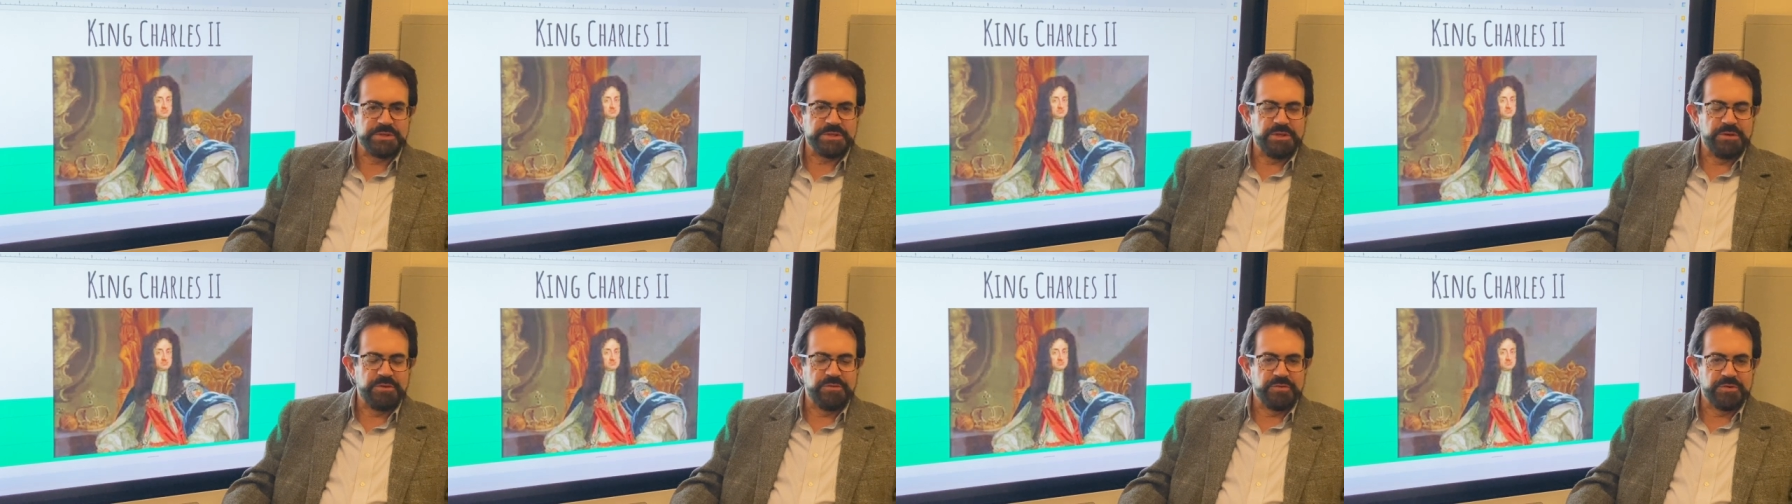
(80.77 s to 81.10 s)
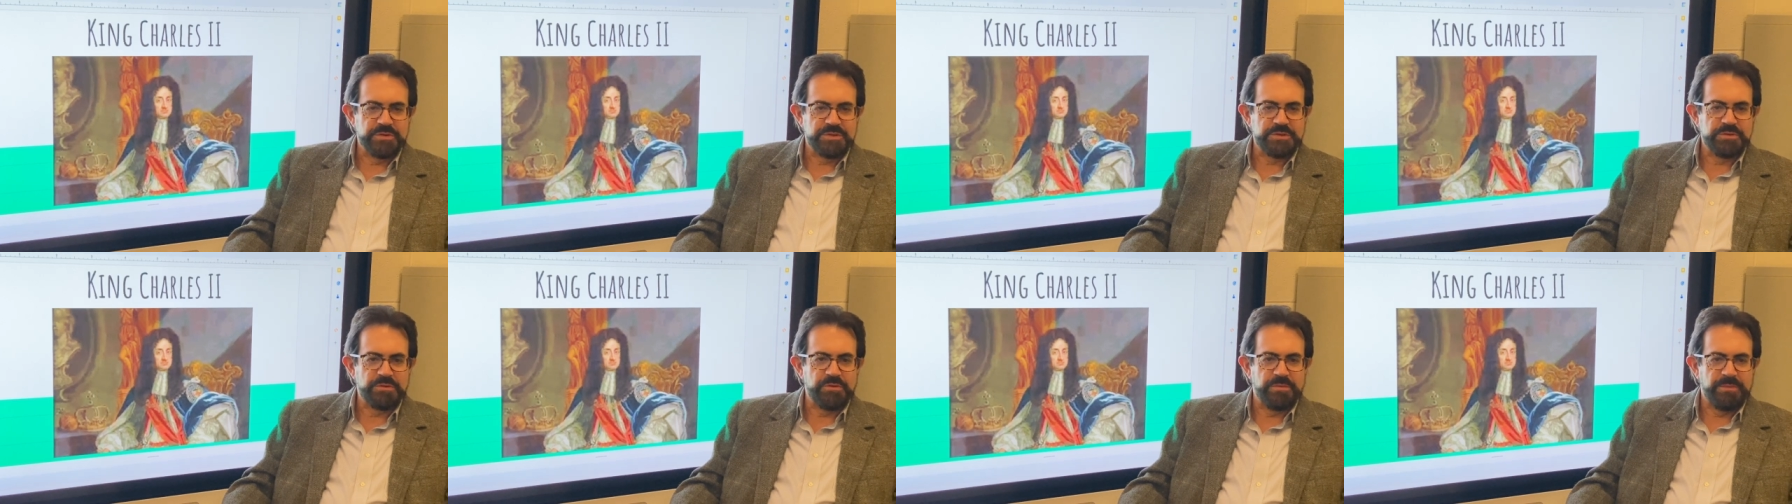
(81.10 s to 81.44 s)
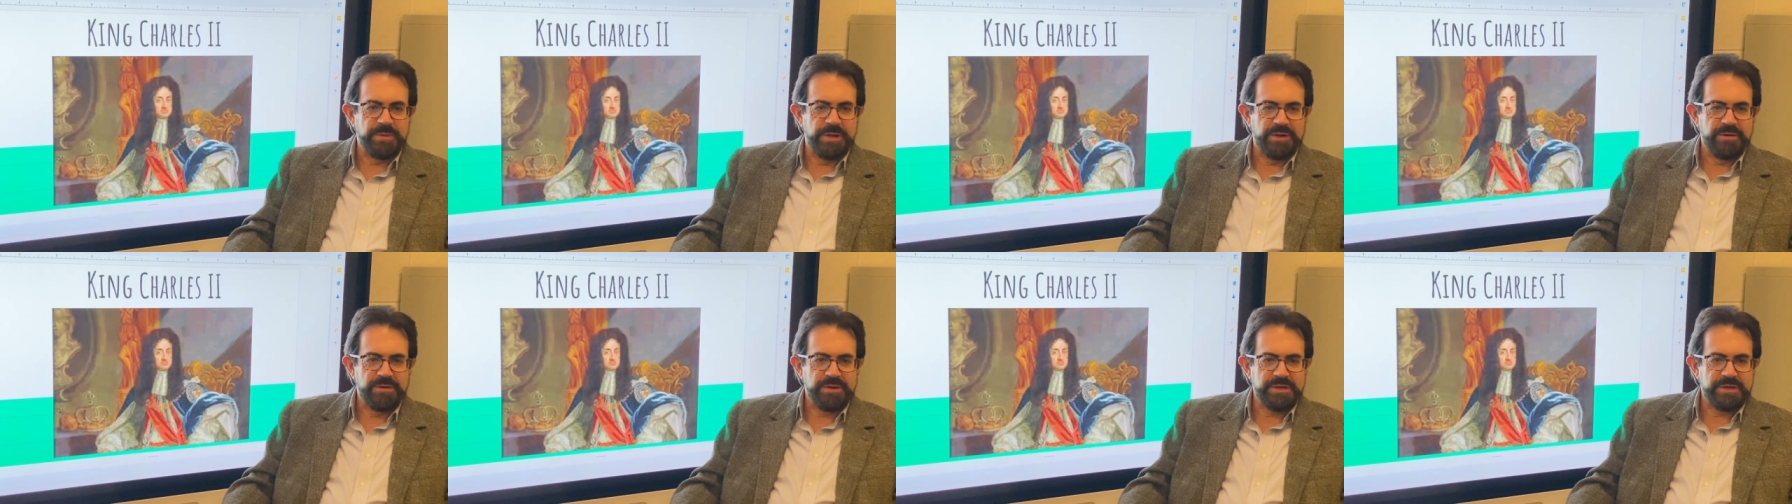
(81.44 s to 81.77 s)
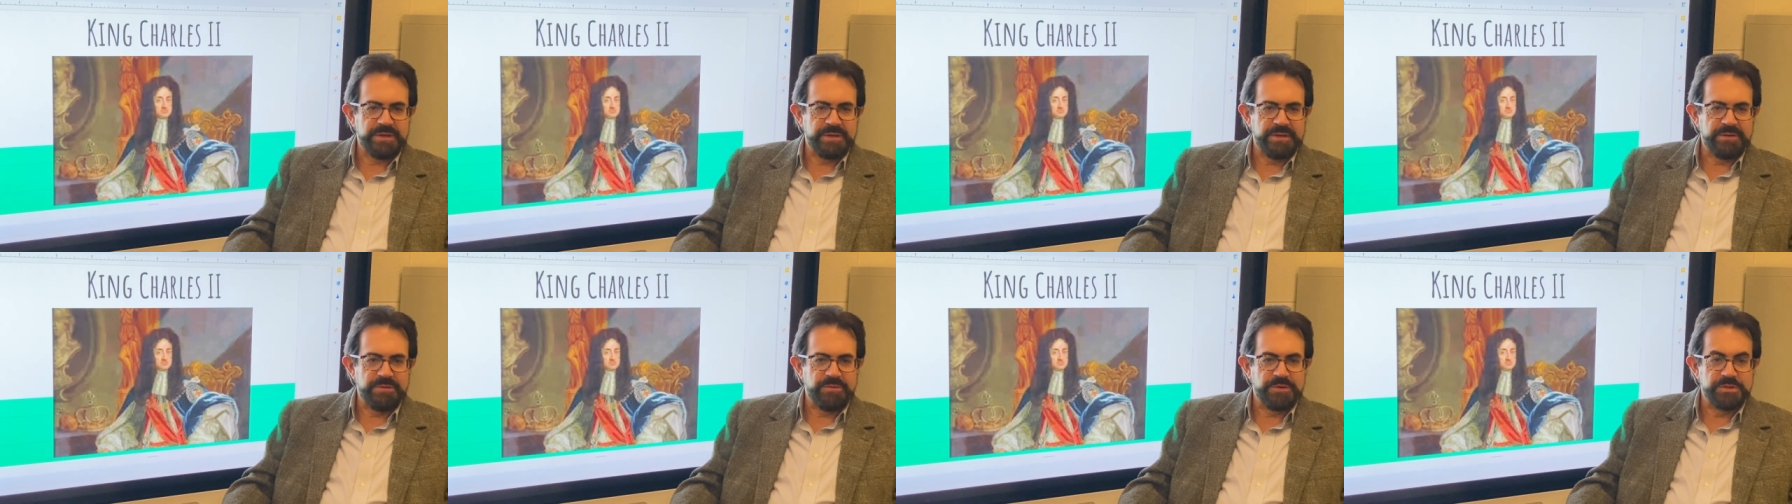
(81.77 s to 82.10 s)
over to America,
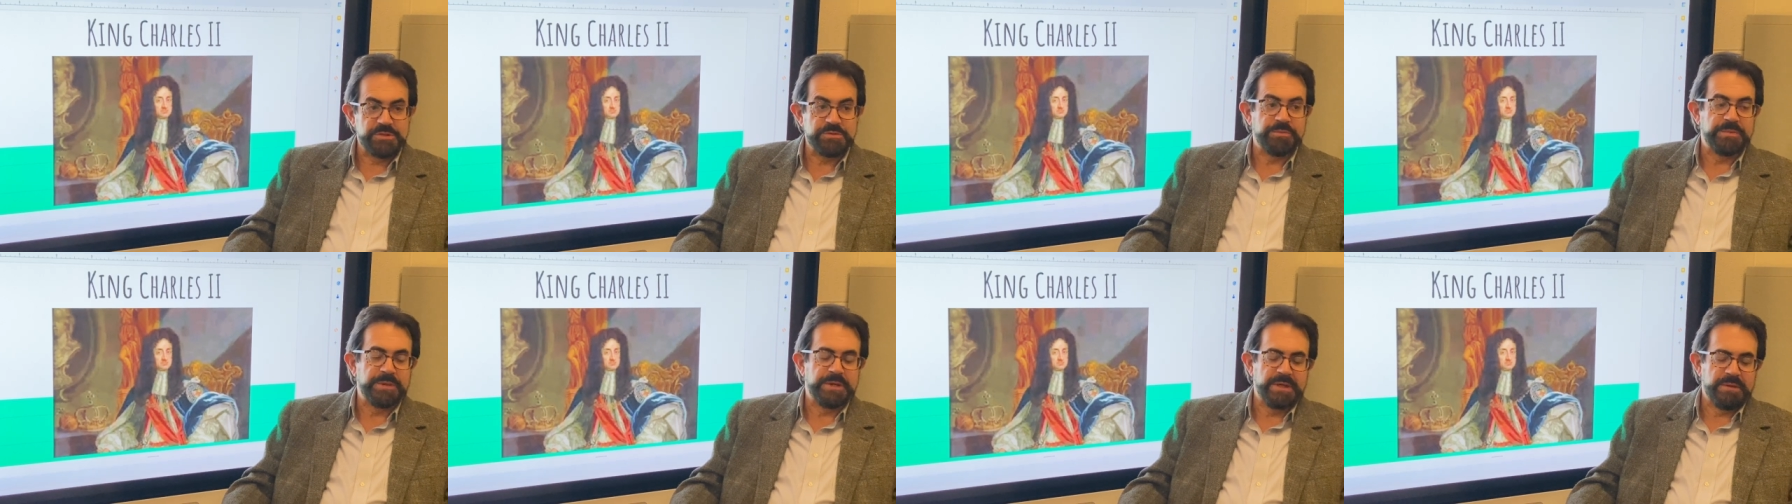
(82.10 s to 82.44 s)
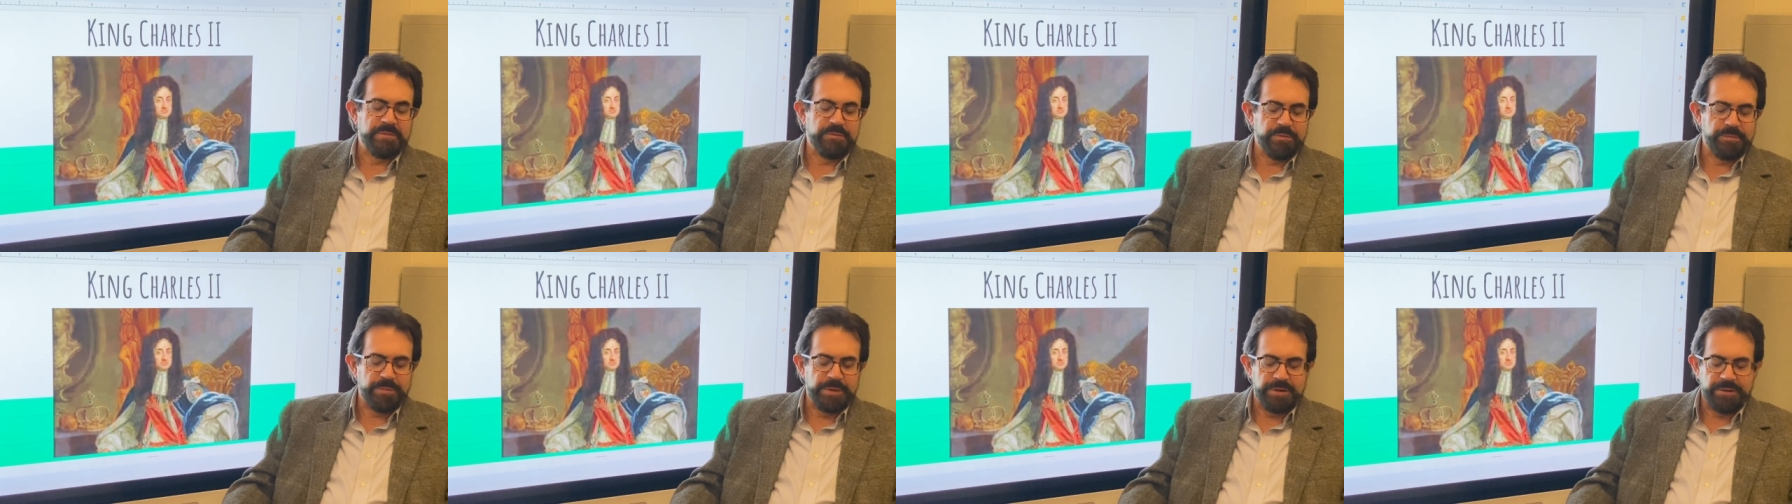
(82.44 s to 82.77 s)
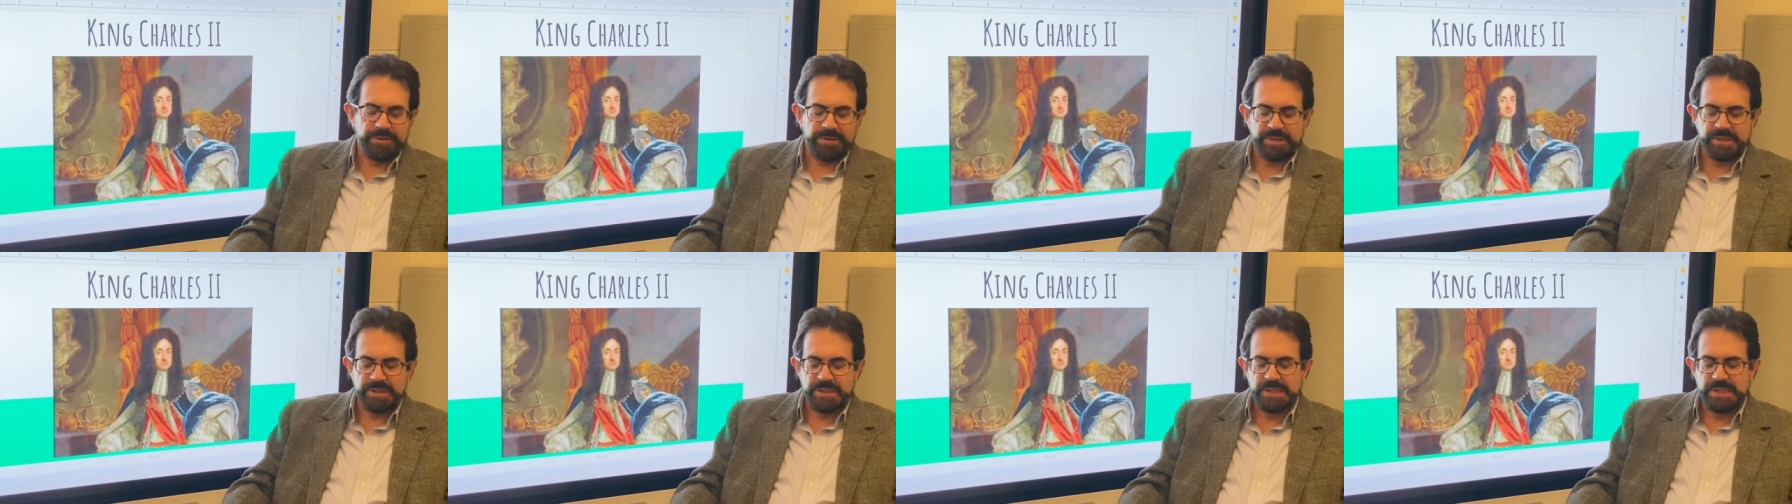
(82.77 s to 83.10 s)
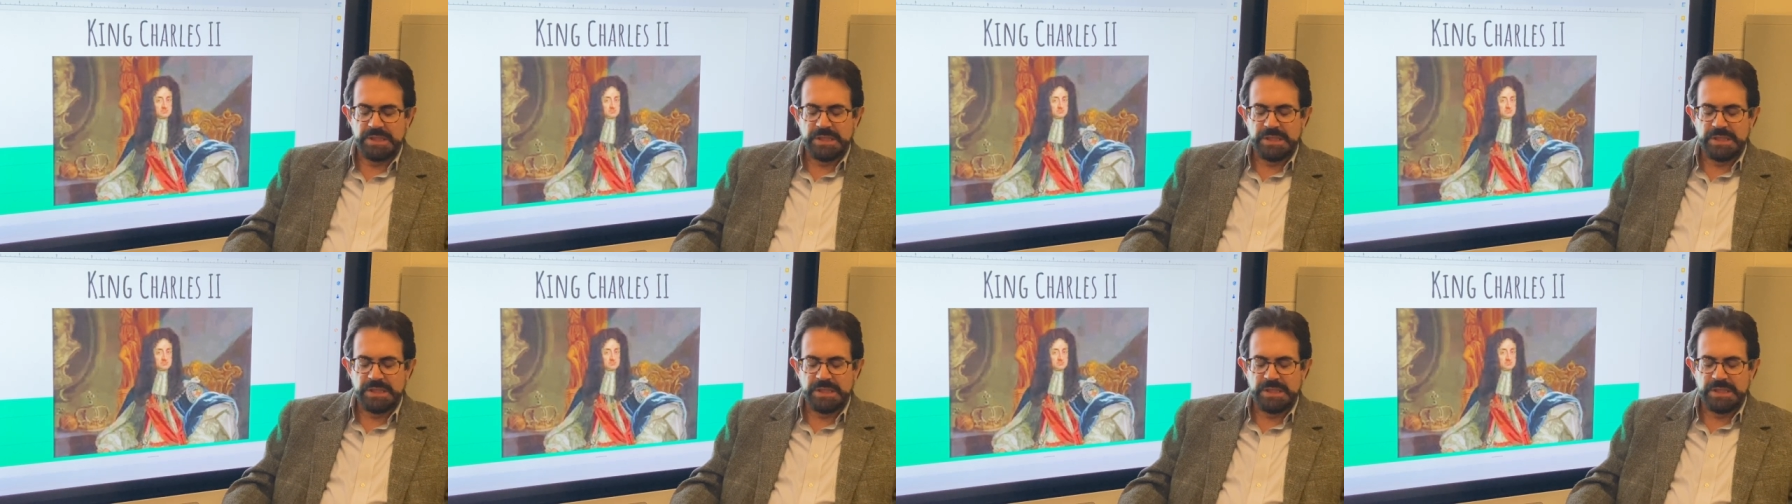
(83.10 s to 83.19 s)
which would become America,